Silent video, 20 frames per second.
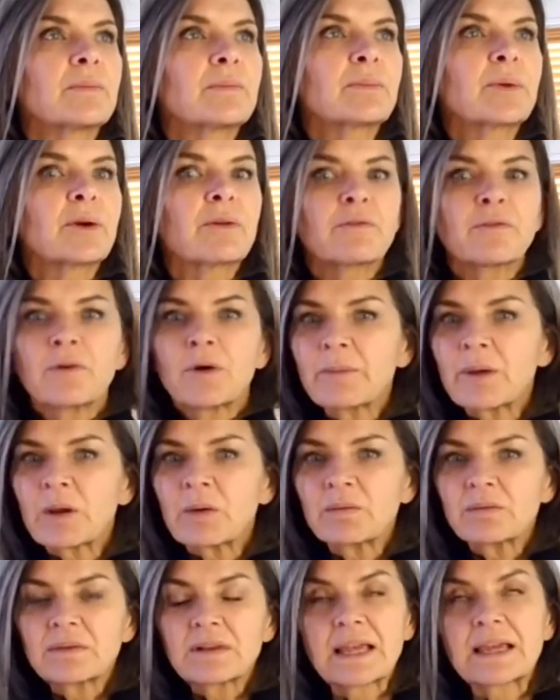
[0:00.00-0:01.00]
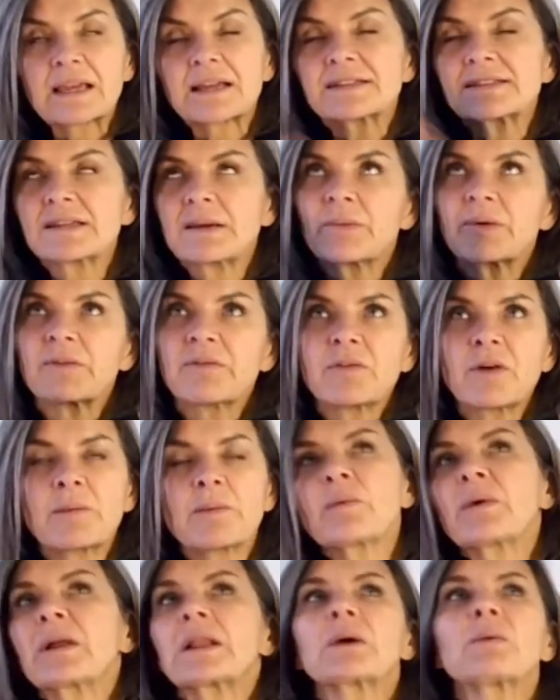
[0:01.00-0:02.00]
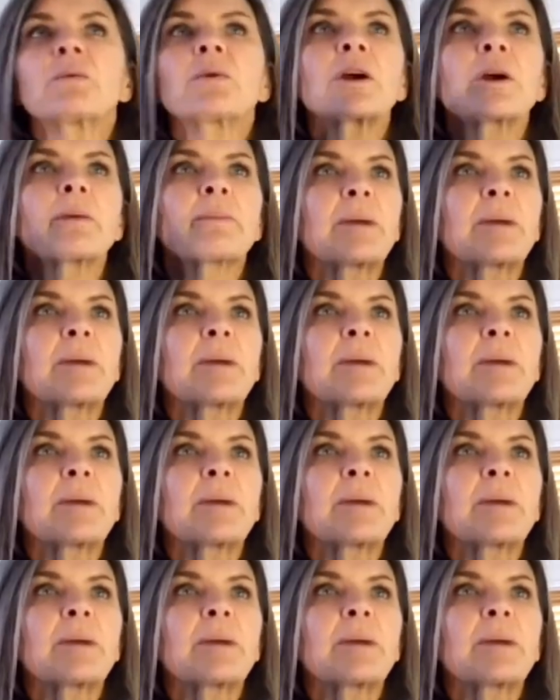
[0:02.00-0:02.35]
performing well at work,